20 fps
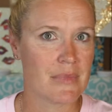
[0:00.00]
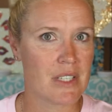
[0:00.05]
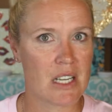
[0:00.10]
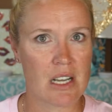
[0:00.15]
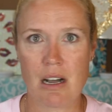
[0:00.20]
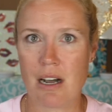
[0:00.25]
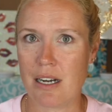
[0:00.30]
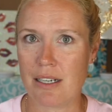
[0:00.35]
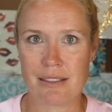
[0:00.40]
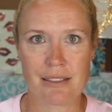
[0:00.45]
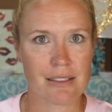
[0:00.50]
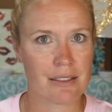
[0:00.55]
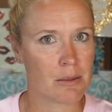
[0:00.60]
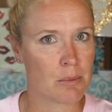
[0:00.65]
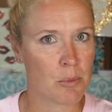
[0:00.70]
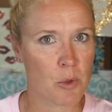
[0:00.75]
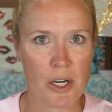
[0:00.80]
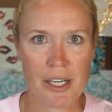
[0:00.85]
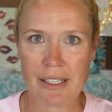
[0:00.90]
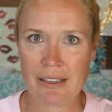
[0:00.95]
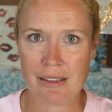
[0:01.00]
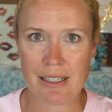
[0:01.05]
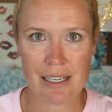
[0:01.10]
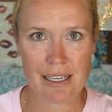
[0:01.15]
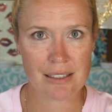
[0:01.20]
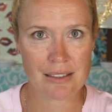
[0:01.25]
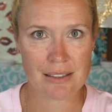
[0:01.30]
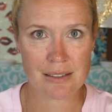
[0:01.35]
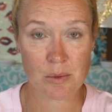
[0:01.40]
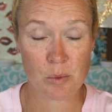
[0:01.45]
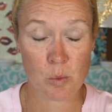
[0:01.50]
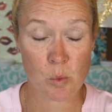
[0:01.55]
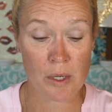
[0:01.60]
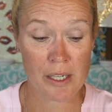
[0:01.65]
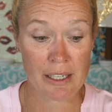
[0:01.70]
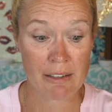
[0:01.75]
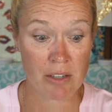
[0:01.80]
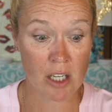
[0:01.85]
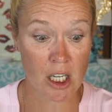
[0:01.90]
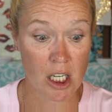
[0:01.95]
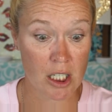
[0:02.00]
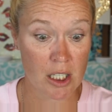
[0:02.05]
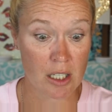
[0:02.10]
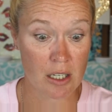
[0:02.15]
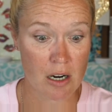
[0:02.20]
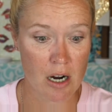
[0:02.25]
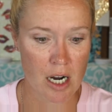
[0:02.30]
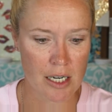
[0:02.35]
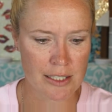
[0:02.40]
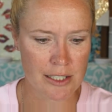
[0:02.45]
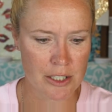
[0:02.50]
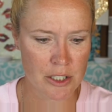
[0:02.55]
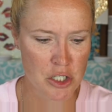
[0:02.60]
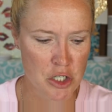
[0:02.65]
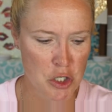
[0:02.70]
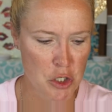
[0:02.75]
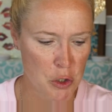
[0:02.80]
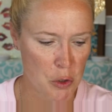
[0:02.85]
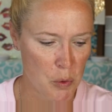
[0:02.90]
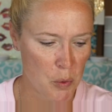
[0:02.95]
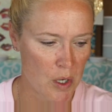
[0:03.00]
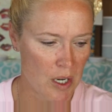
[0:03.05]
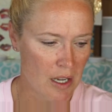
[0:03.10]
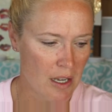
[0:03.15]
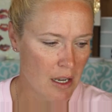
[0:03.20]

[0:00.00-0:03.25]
gotten to the point that we've gotten to.